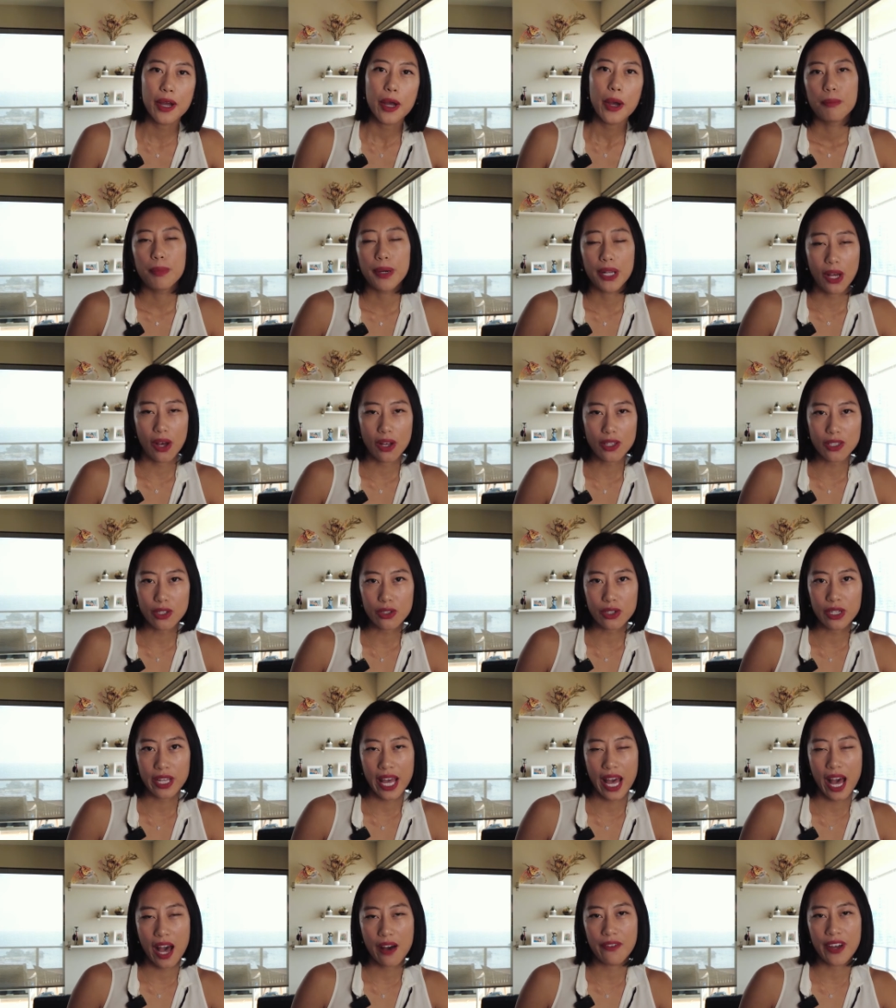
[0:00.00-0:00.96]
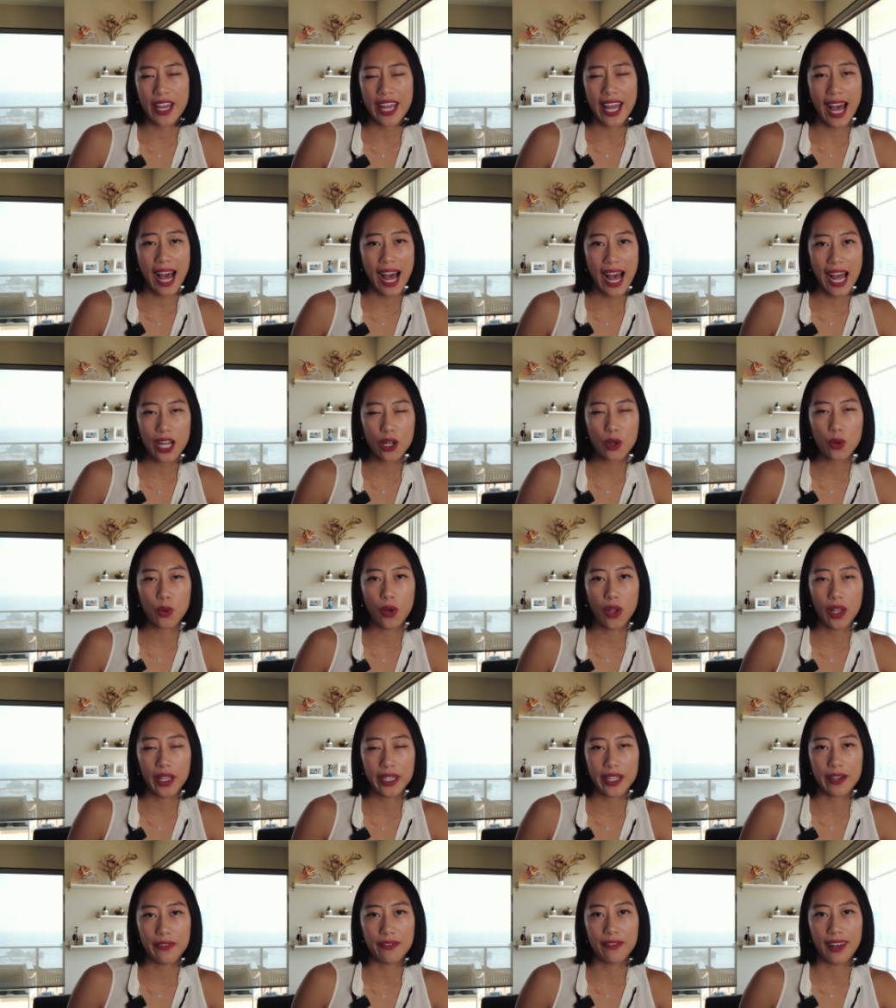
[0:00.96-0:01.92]
but also to have a high
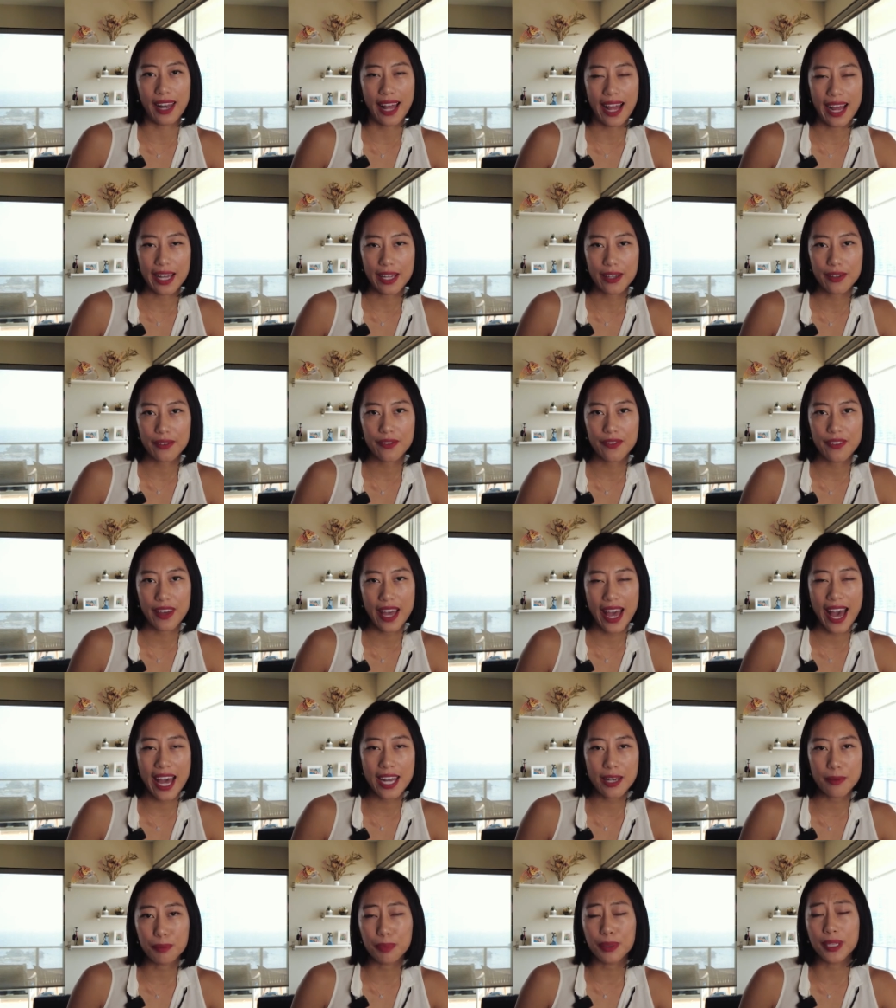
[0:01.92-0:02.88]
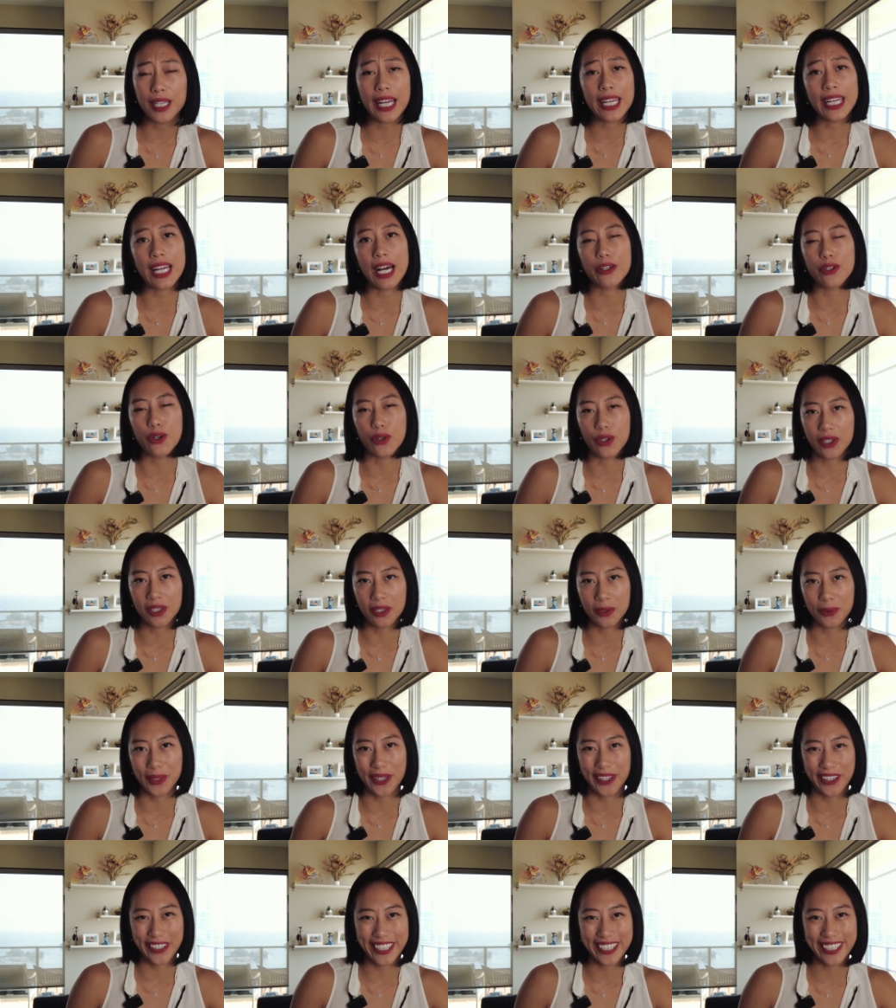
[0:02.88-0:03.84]
quality of life and plan out your
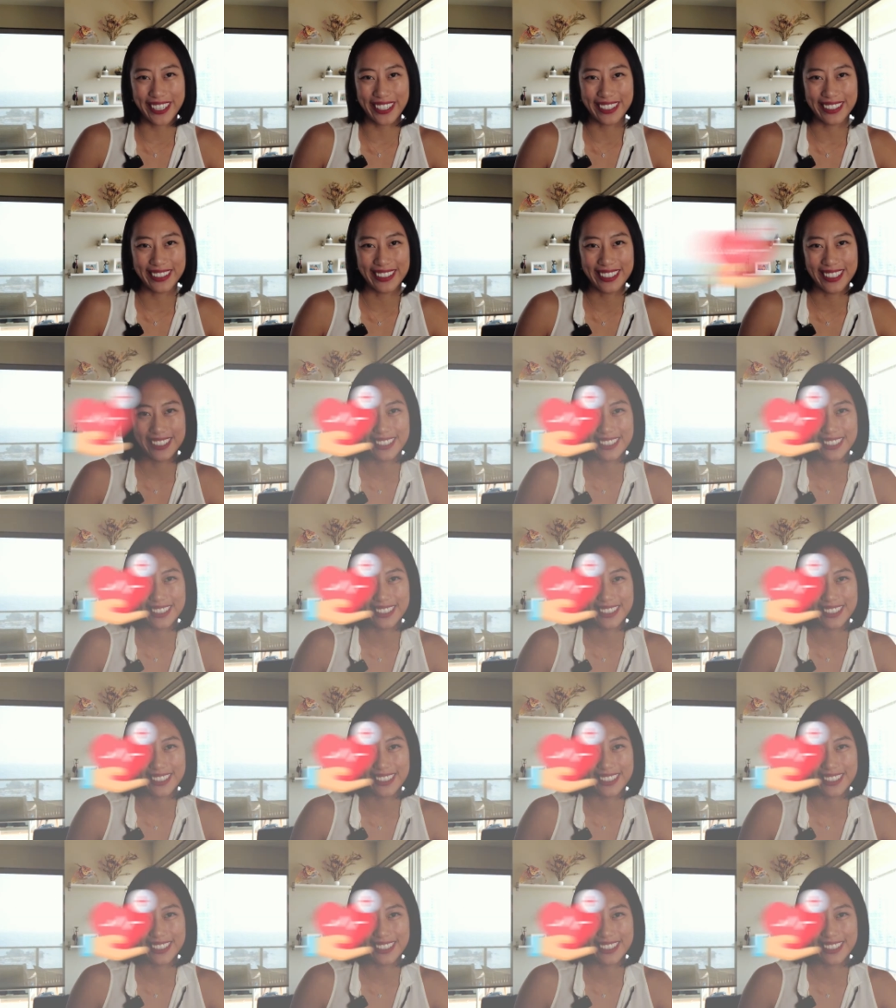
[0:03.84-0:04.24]
career here.